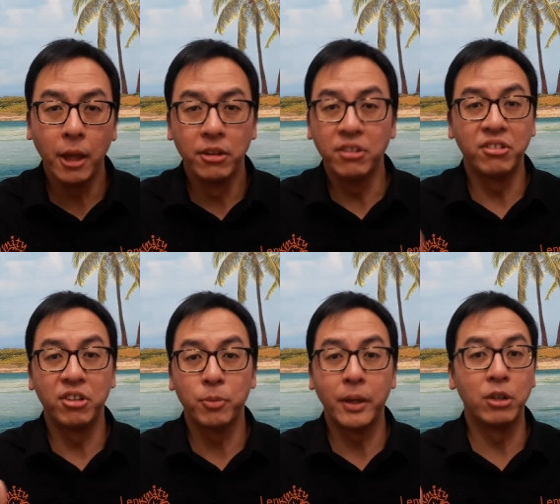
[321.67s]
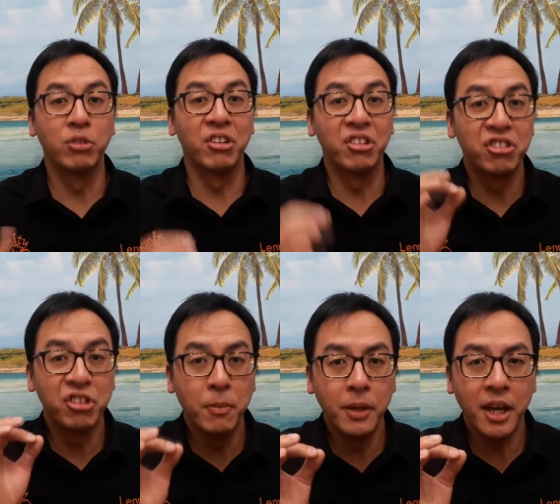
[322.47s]
This is despite using
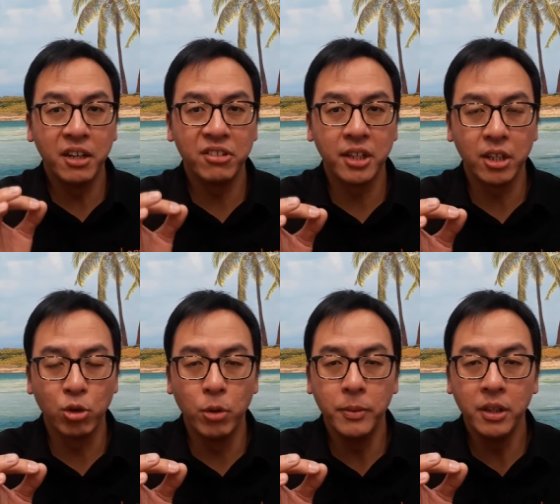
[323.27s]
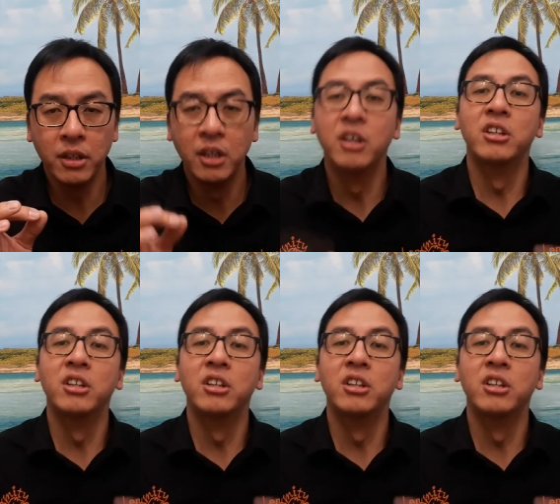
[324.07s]
similar anesthetic equipment,